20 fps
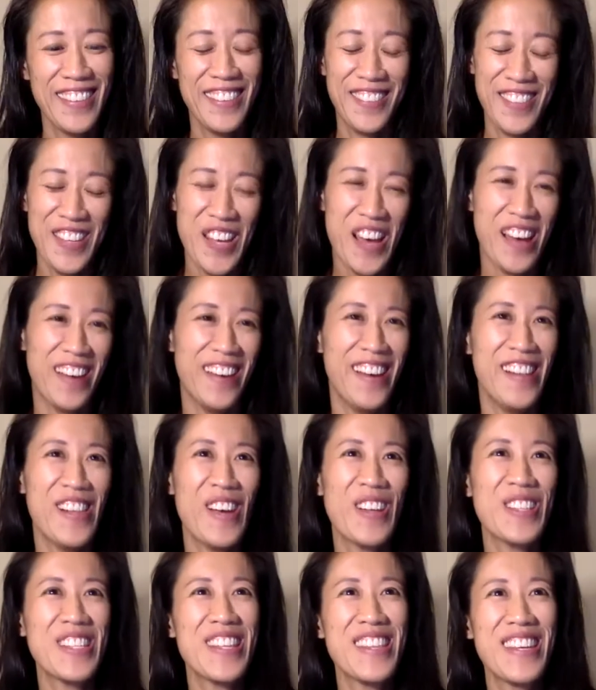Yeah, I
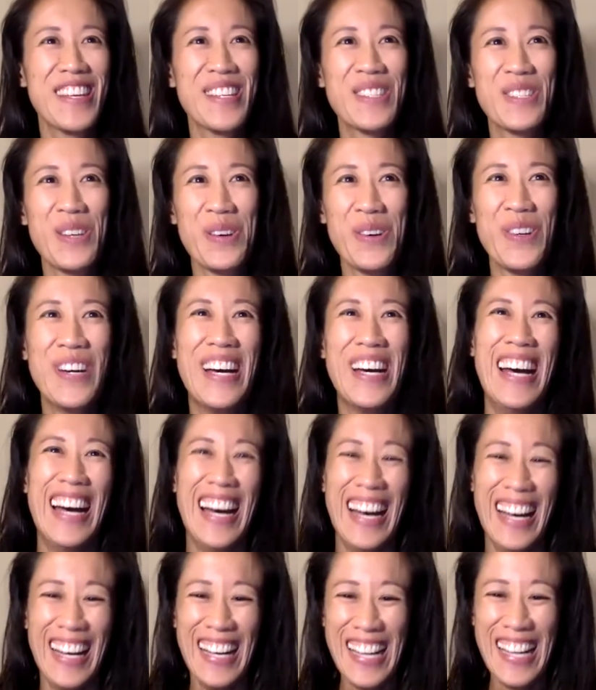like to think so.
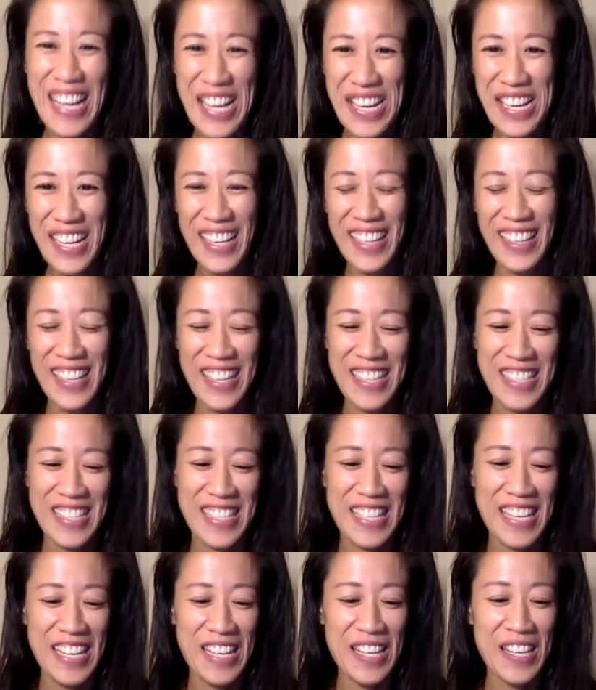Let's
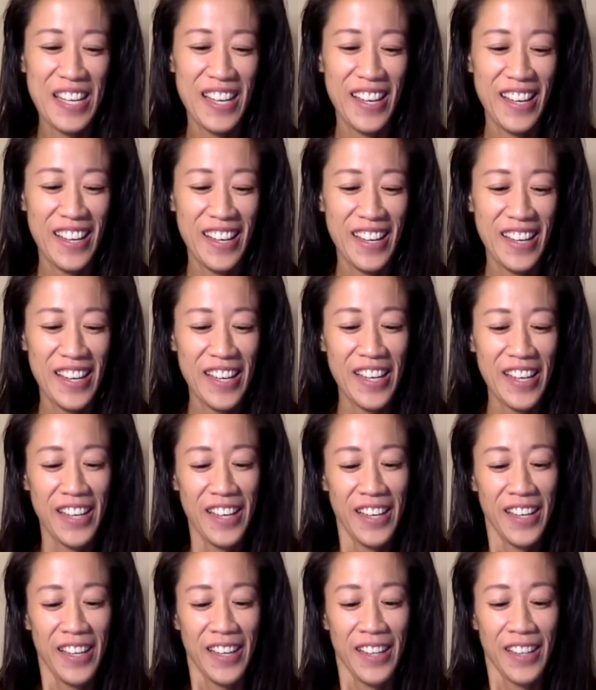see.
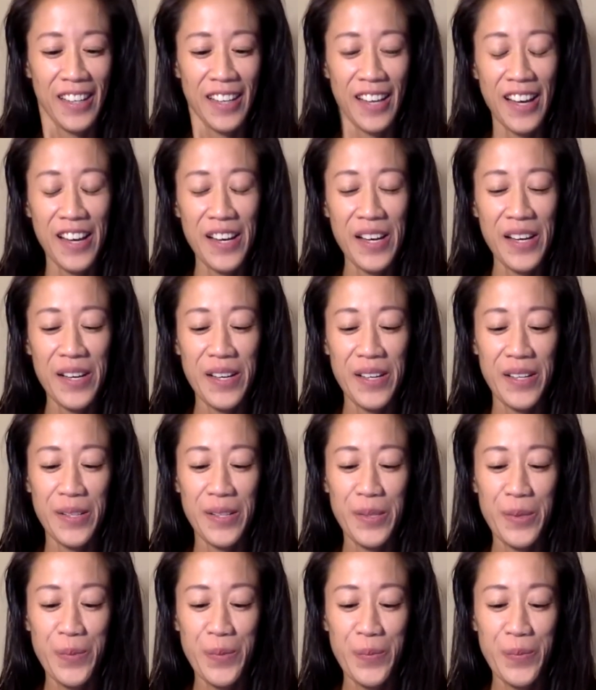Yeah,
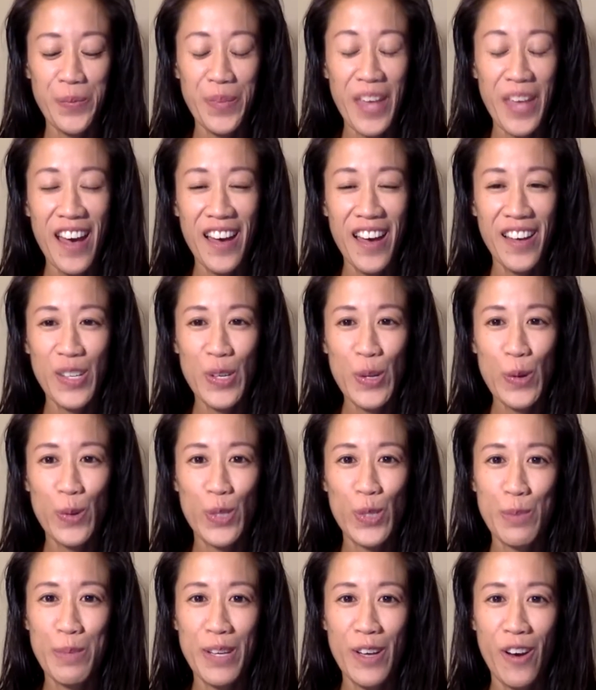
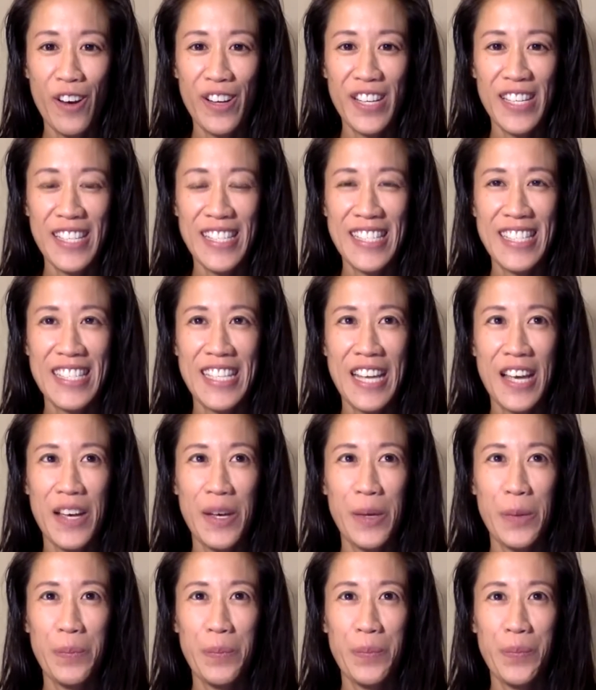to be honest,
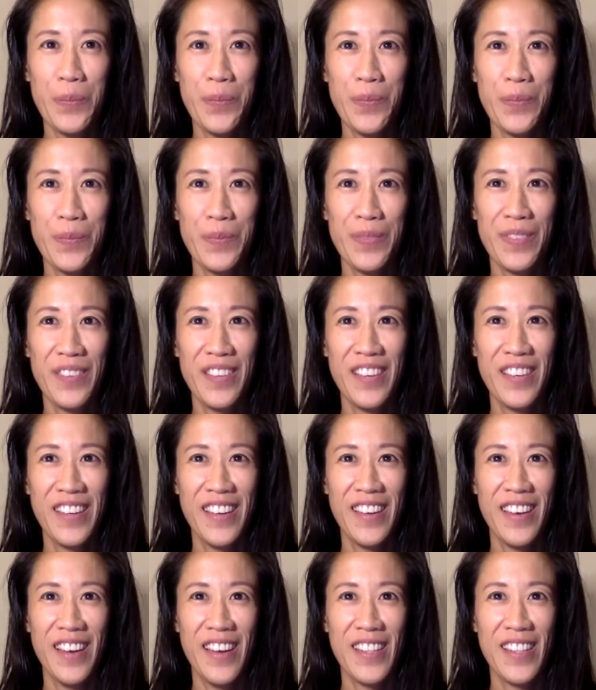
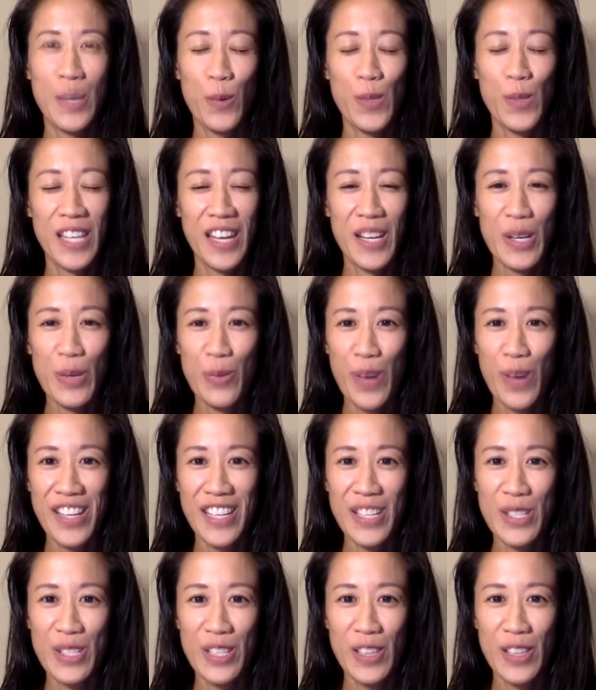as I was getting
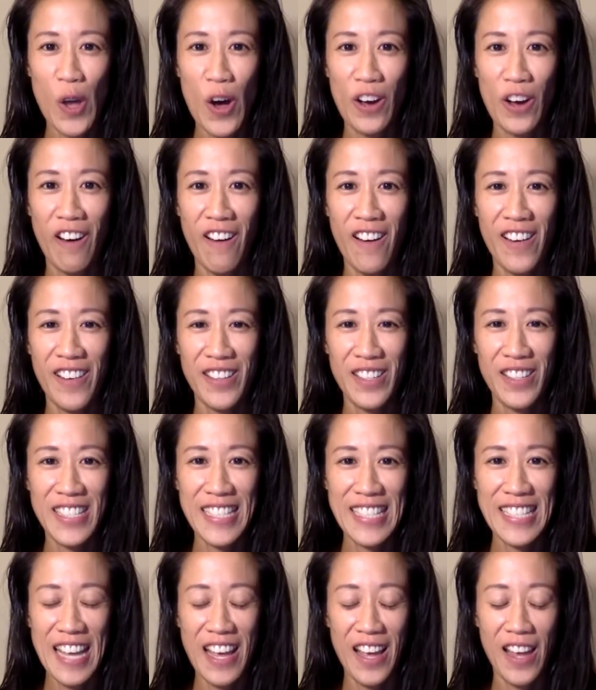ready to log on
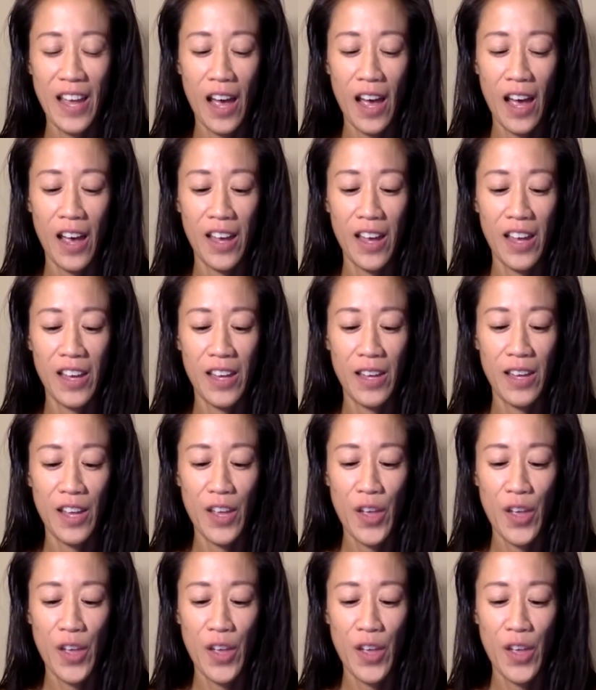today, I